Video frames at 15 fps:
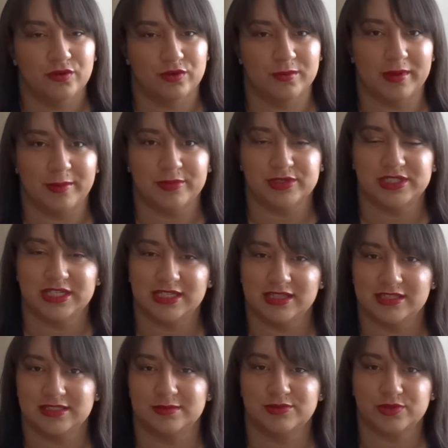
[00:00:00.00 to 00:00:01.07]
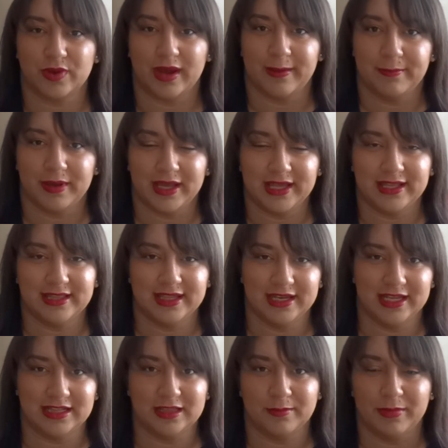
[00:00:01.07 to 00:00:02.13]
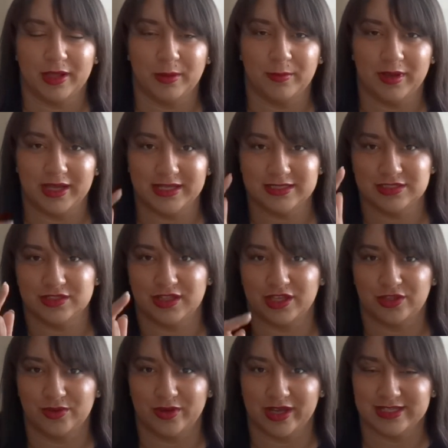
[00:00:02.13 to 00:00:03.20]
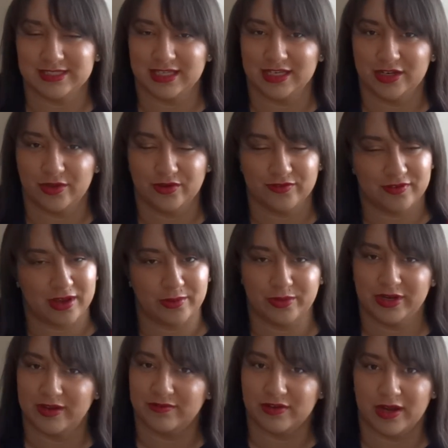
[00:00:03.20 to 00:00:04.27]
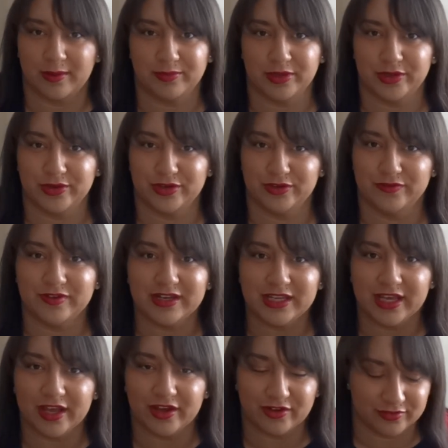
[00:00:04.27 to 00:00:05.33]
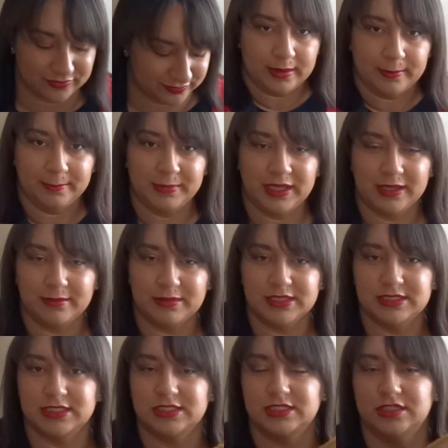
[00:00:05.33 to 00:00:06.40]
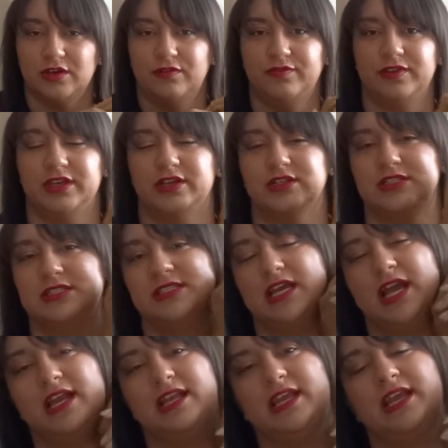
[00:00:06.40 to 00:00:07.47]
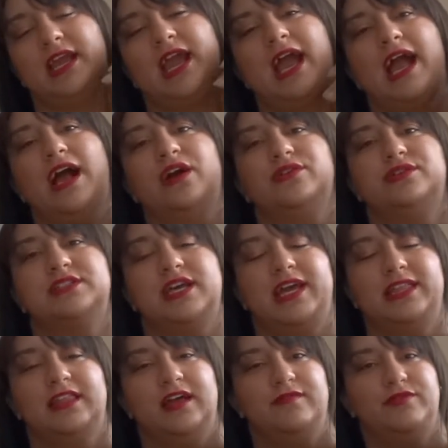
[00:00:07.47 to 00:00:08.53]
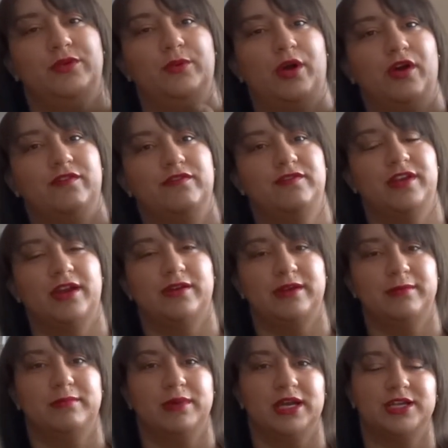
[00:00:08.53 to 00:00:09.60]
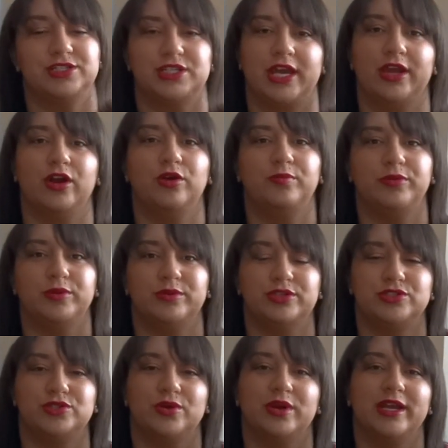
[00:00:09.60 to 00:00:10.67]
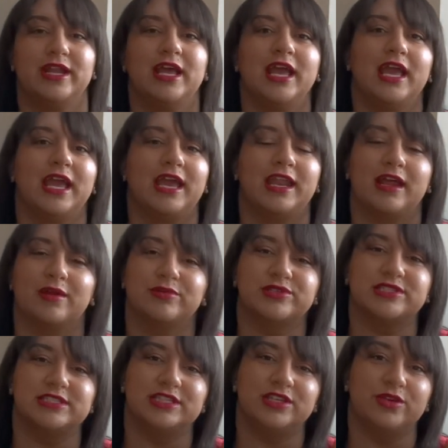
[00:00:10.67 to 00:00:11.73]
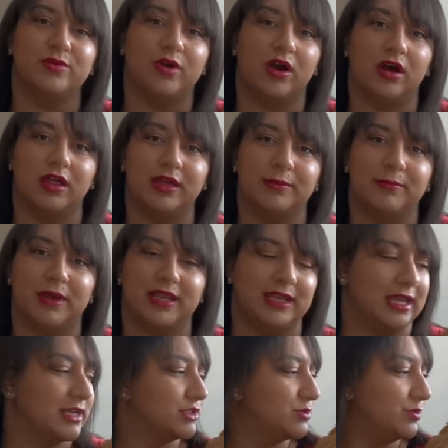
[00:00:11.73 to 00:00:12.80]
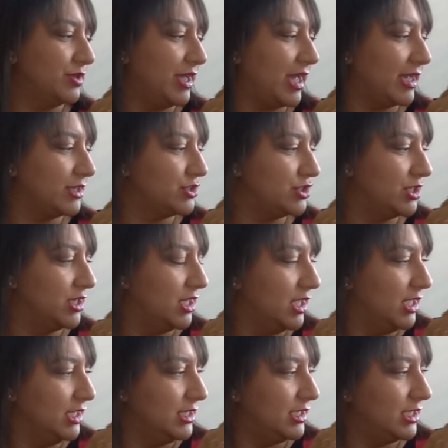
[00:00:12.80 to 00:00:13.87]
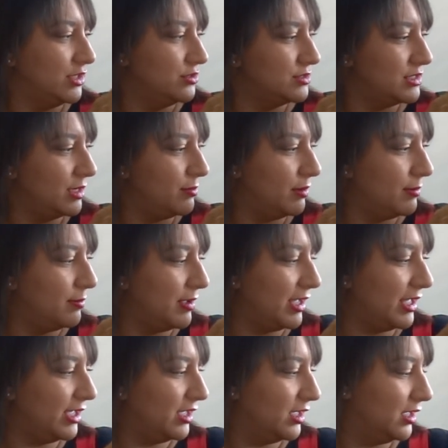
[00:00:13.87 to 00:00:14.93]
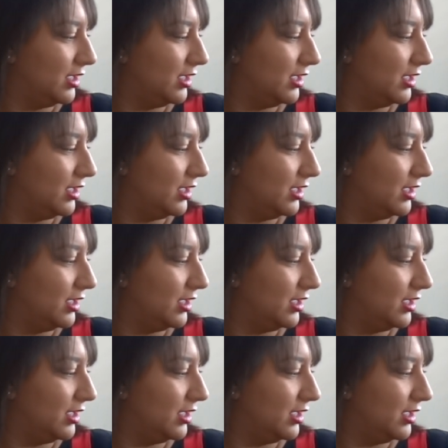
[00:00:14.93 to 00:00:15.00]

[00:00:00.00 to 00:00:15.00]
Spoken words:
remember to hit the subscribe button, then hit the bell button so that you guys get notified whenever I upload a new video. Me and Mrs. Sophie are signing out. I love you all very much. I hope you enjoy, and I will see you all in my next reaction. Can you say bye-bye?